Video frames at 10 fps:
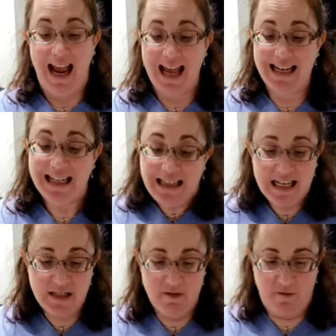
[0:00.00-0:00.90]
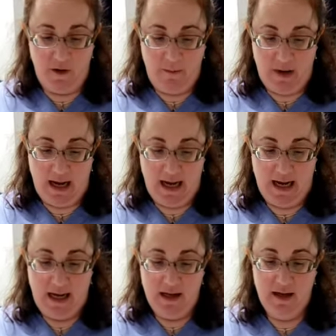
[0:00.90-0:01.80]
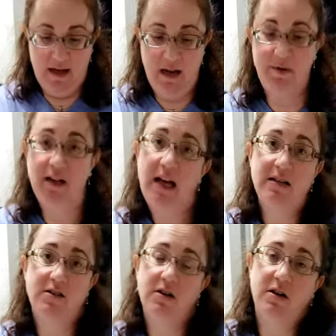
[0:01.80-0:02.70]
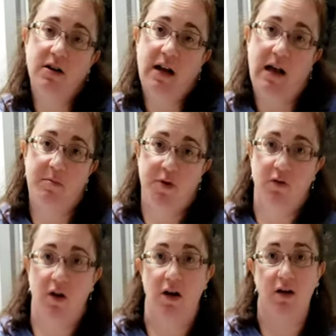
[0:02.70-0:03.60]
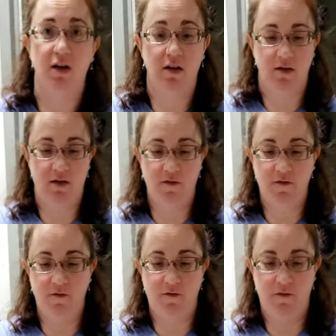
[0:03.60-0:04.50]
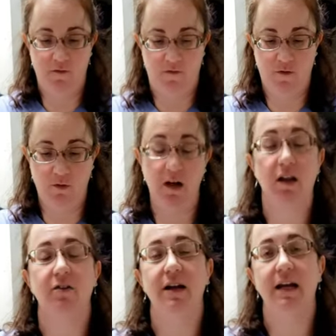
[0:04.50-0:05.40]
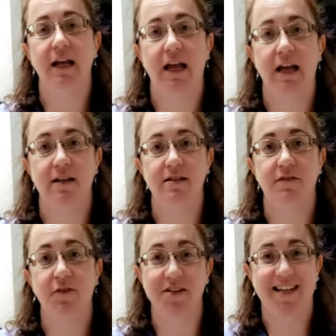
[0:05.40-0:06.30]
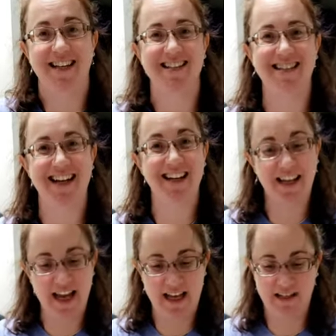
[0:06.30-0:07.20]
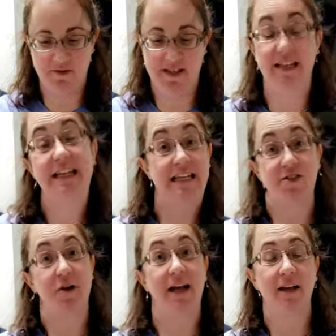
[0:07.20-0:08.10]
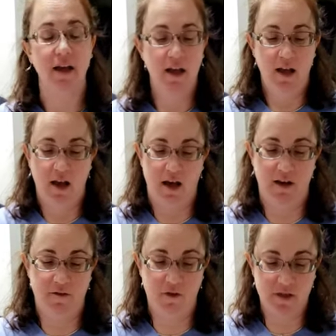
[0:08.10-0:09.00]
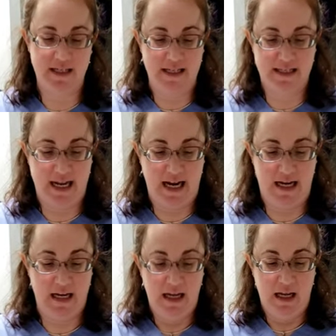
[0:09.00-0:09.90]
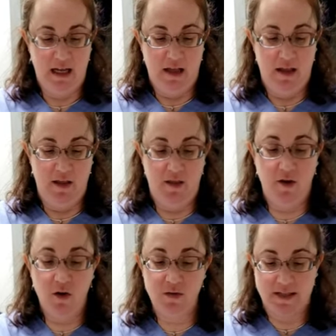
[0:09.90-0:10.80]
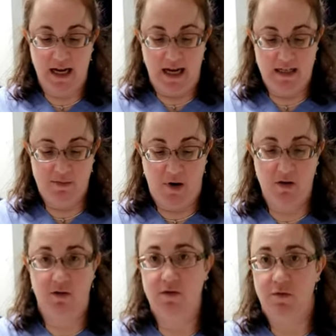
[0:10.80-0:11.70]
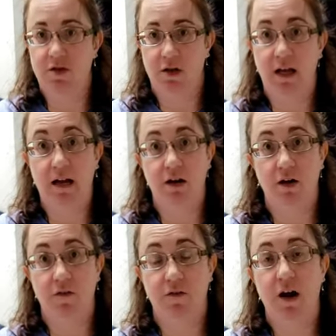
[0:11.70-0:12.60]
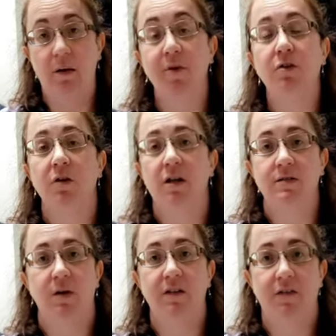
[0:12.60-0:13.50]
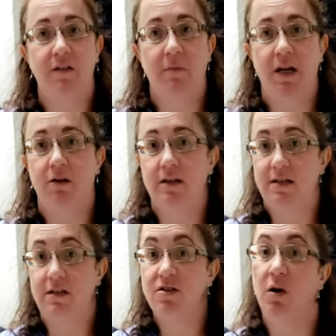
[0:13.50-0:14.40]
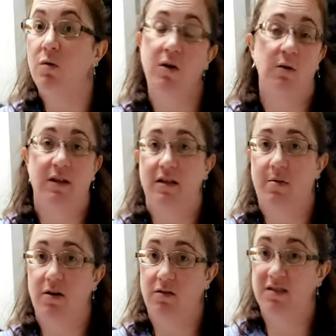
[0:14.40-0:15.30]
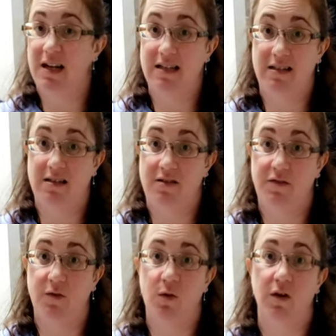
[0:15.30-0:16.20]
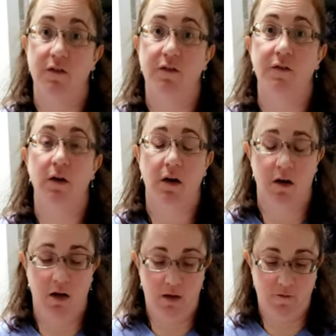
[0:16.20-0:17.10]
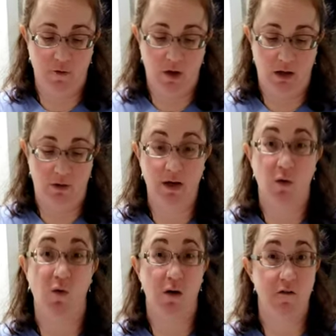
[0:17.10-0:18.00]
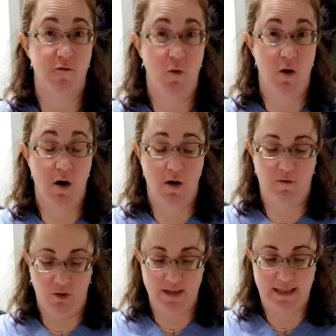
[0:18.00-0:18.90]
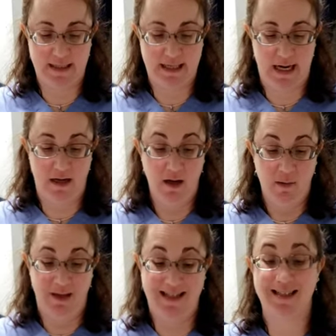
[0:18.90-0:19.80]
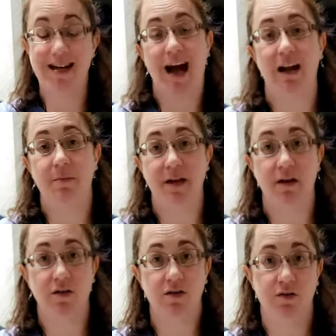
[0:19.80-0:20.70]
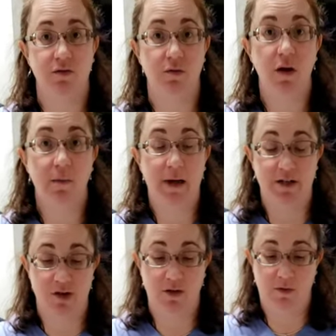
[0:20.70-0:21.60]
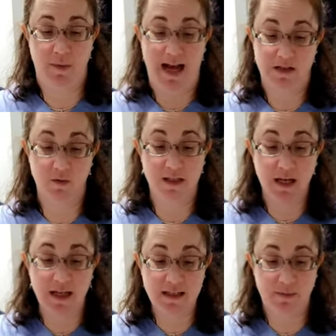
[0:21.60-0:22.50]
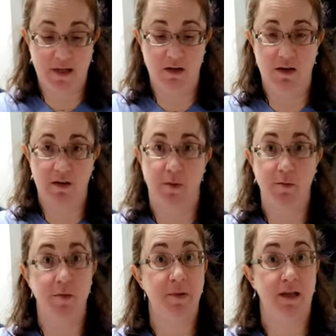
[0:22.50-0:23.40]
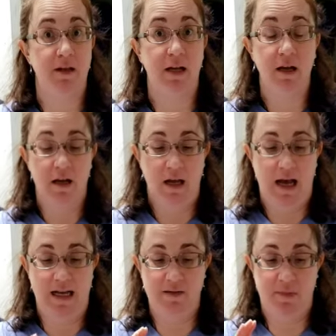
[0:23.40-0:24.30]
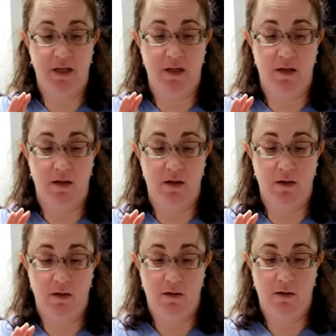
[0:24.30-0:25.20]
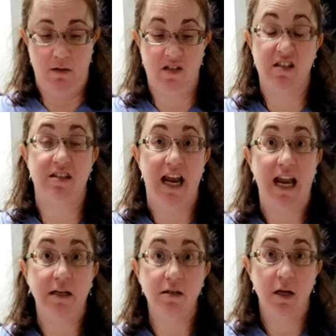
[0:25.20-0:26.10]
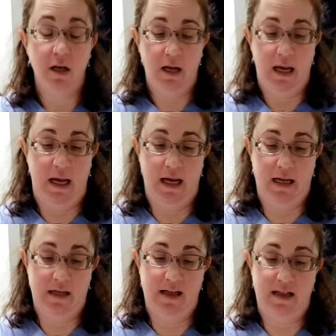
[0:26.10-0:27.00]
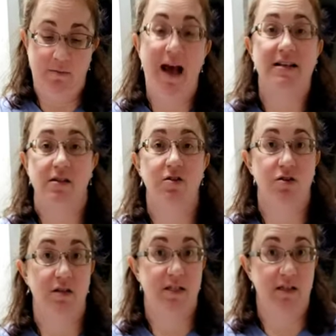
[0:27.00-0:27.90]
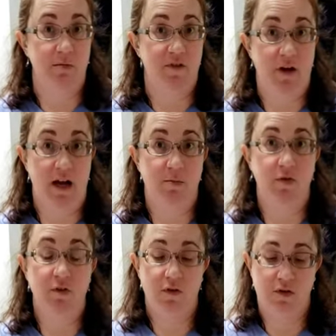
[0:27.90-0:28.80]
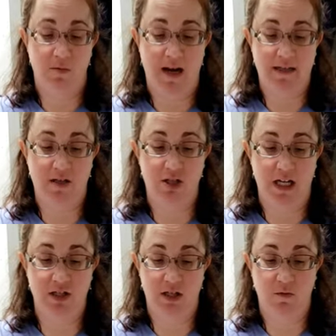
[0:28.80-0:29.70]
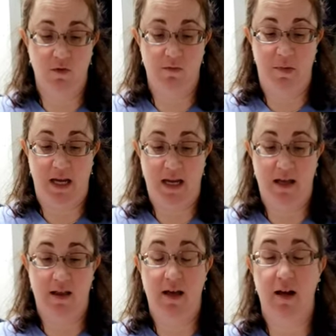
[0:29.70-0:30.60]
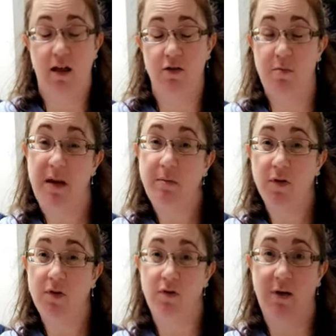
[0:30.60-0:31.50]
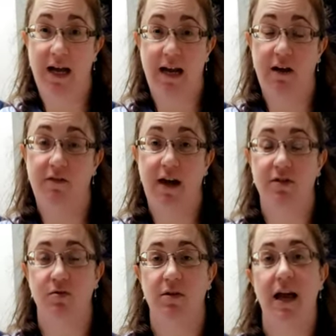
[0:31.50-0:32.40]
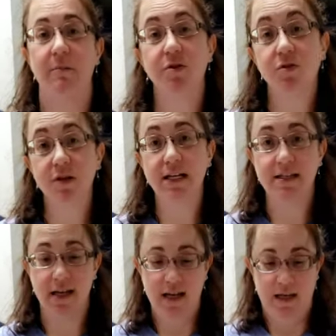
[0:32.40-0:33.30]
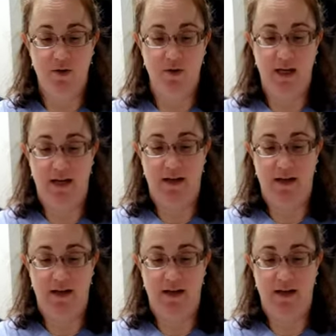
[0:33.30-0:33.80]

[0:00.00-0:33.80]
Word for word: And at least from my nebulizer, albuterol, food coloring, and fluorescein stain in the end, it was like the Easter egg, uh, fluorescein stain, those size particles, which are are for albuterol, it's one to five microns. I don't know what the particle size is for uh, food coloring or for fluorescein stain, but it does not appear to penetrate through the mask. So it does appear that the permeability has been sustained and that the mask should still be viable. So my suggestion would be that other people who have actual laboratories who